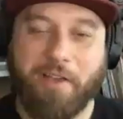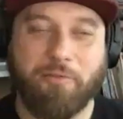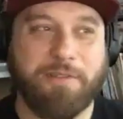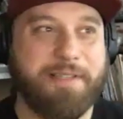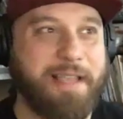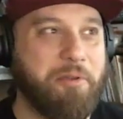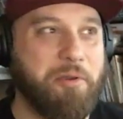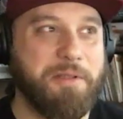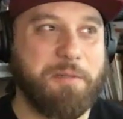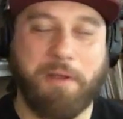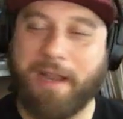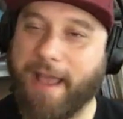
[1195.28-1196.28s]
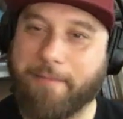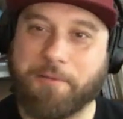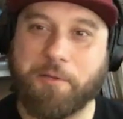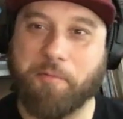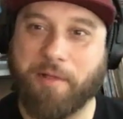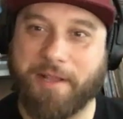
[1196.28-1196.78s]
Well, Samuel, it's been an
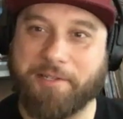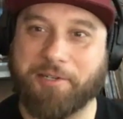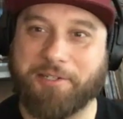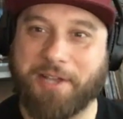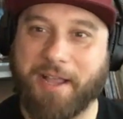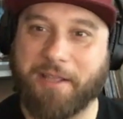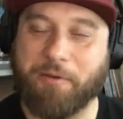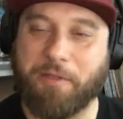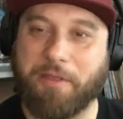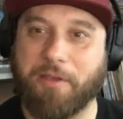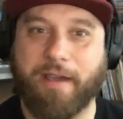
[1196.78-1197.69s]
absolute pleasure talking with you.